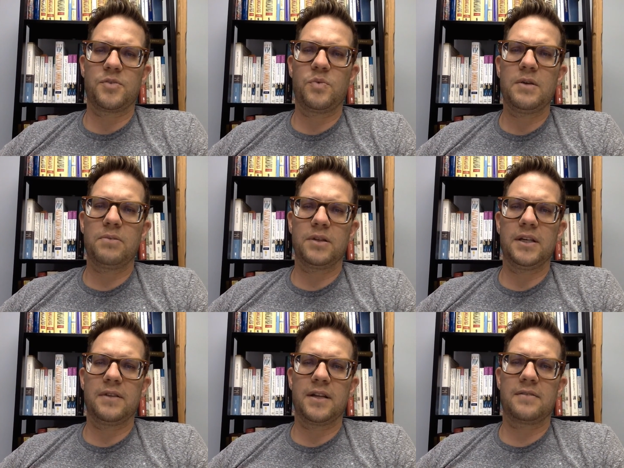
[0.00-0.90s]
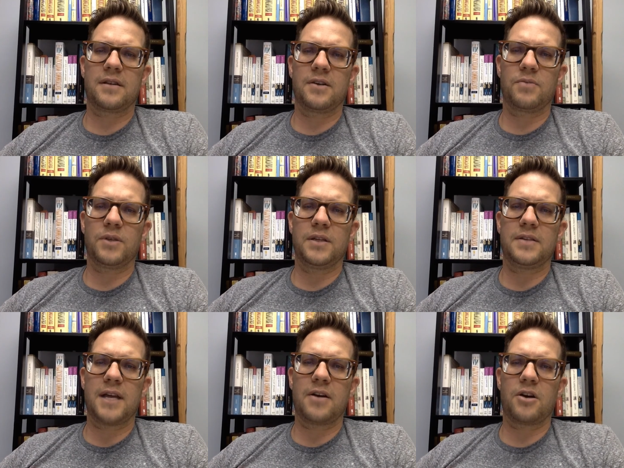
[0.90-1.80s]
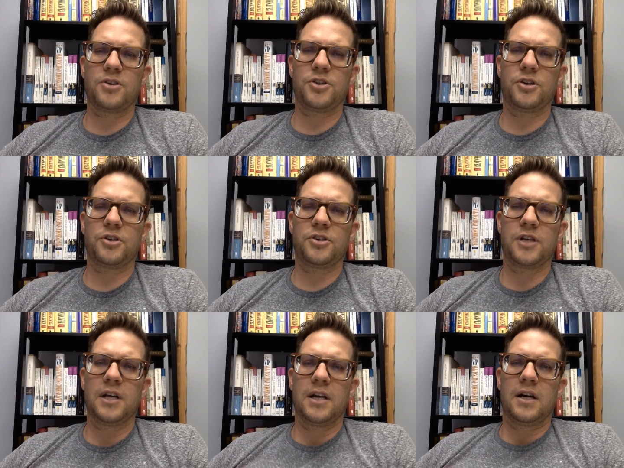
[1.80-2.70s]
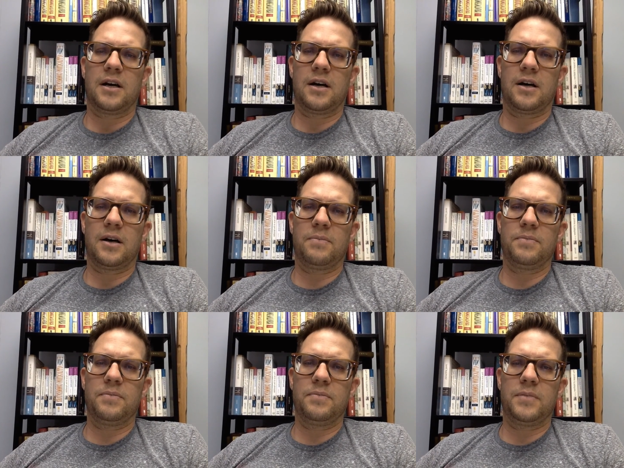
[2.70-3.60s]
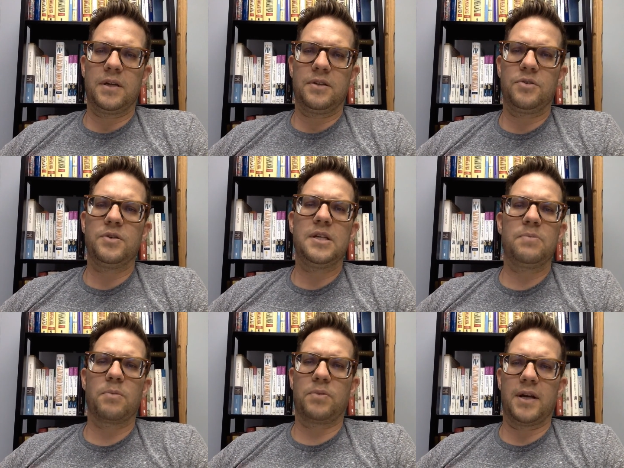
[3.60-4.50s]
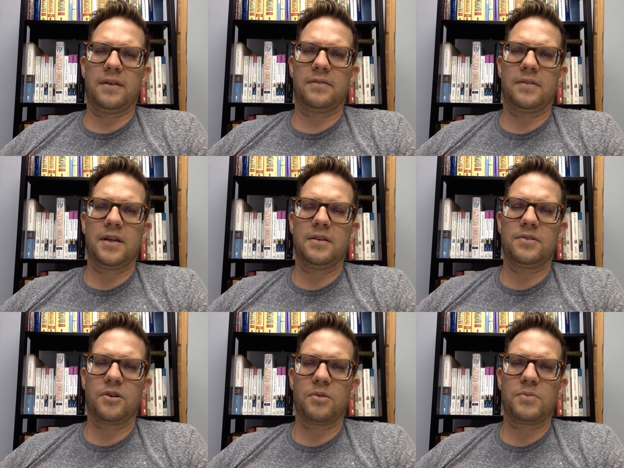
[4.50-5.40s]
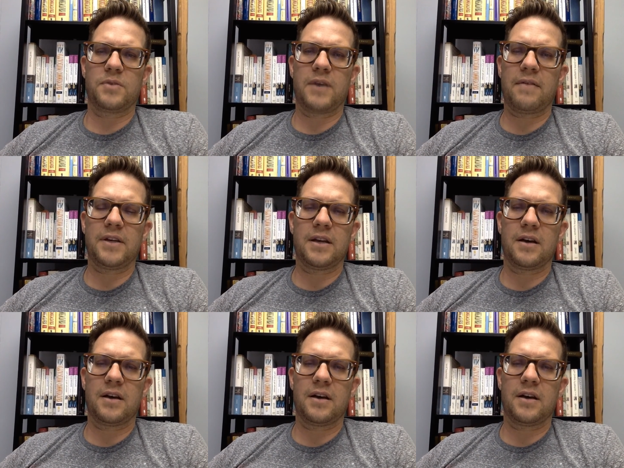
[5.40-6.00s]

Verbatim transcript: We believe that it's going to really take our church um, to a deeper place in terms of having